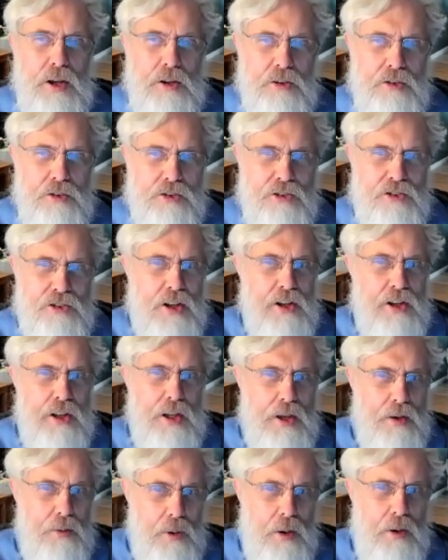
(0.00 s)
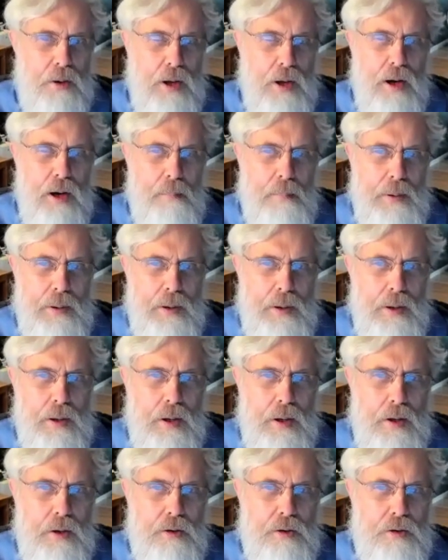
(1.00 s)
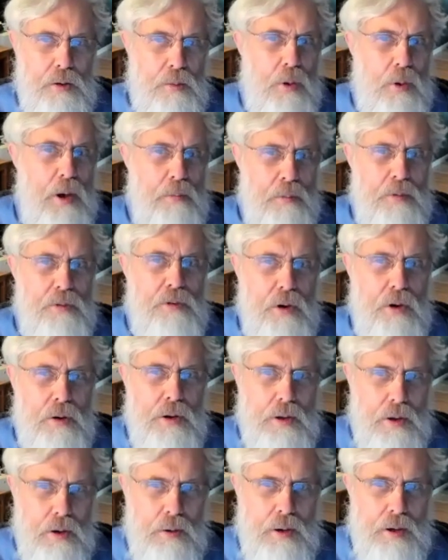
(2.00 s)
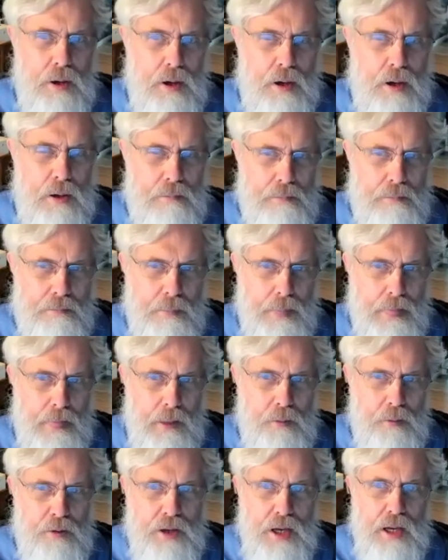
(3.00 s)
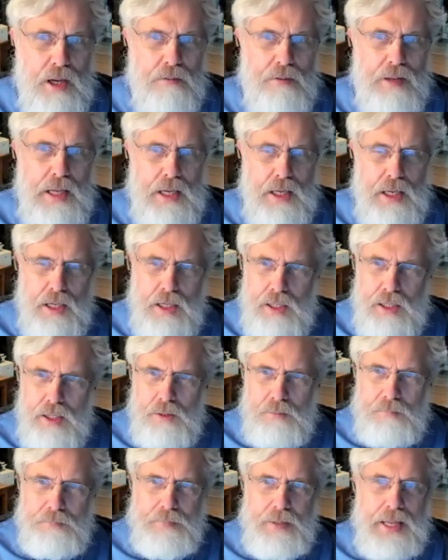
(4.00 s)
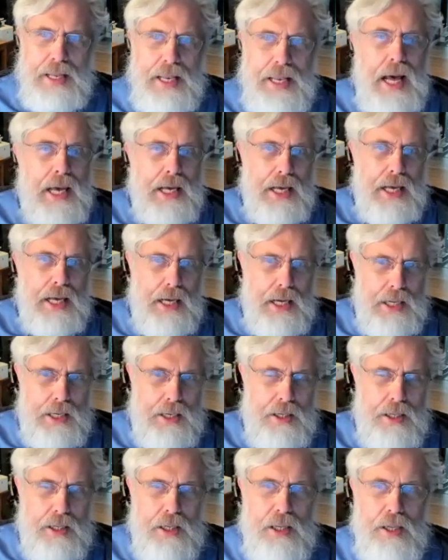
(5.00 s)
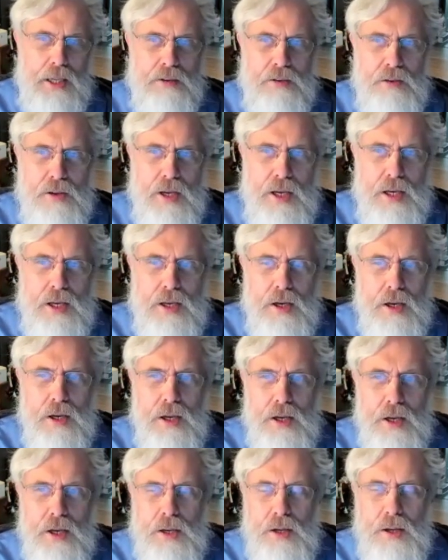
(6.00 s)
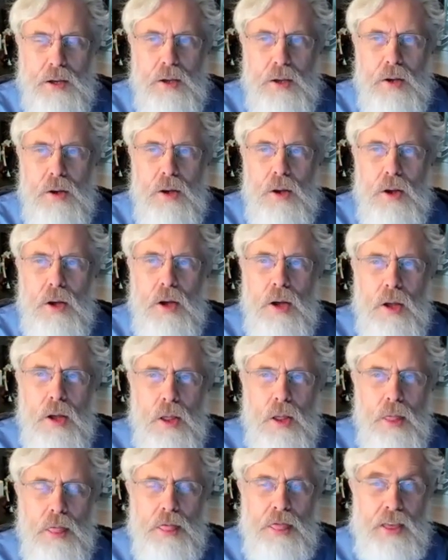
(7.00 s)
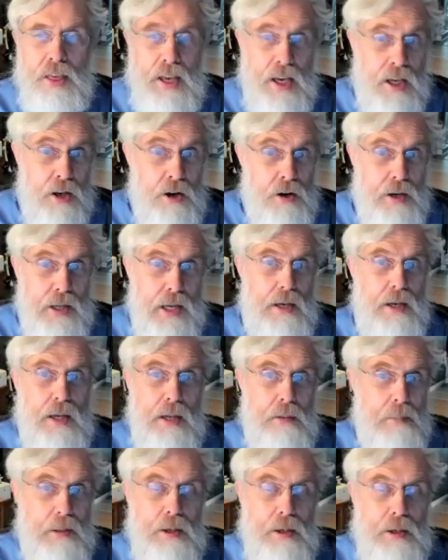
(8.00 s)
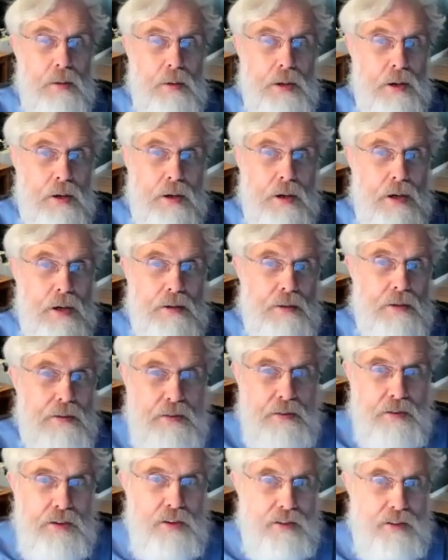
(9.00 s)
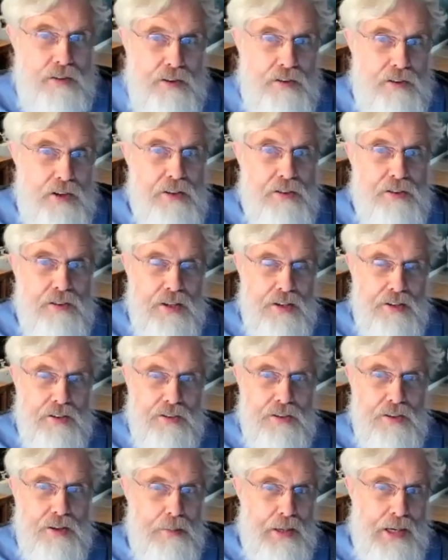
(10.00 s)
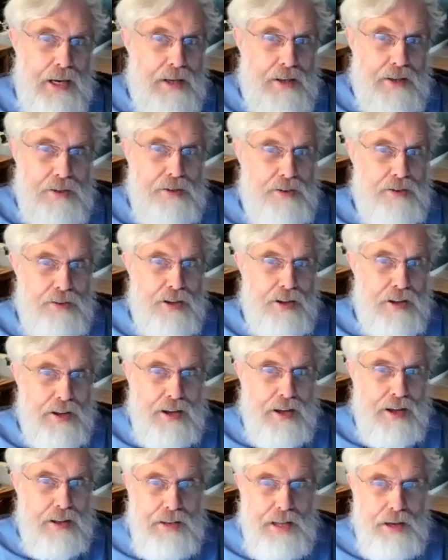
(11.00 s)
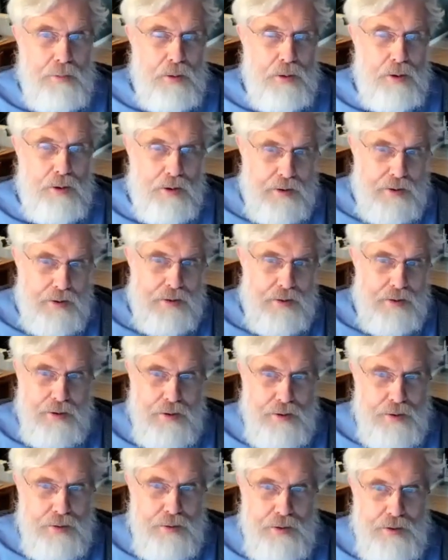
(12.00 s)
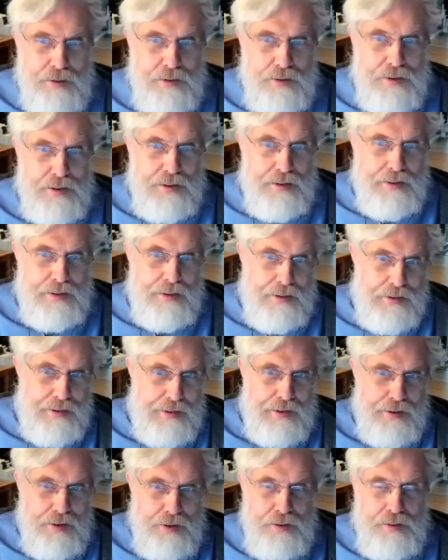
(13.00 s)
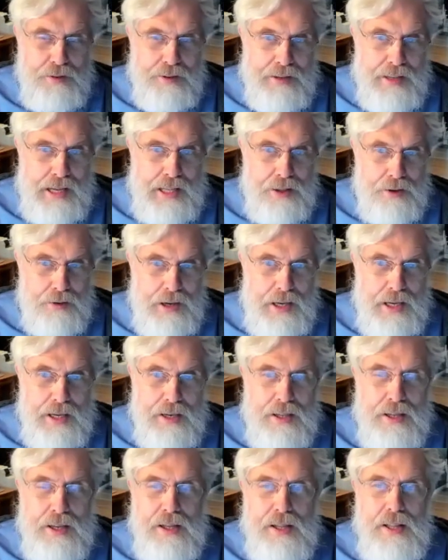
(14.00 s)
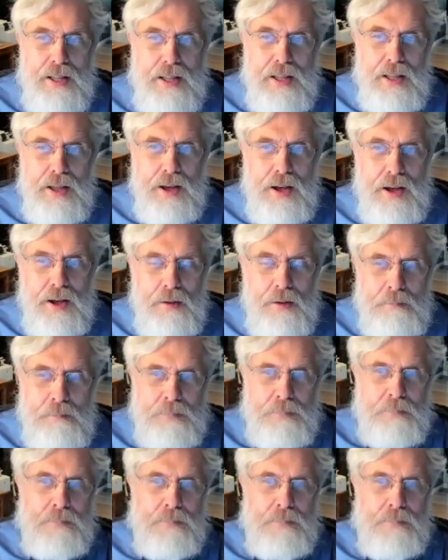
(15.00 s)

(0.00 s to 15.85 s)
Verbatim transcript: suddenly woke up to what was already going on. It was kind of like a, uh, an icon. It's like uh, the internet had been going on since the 60s. I mean, I used a, a network, you know, as a, you know, in ninth grade, um,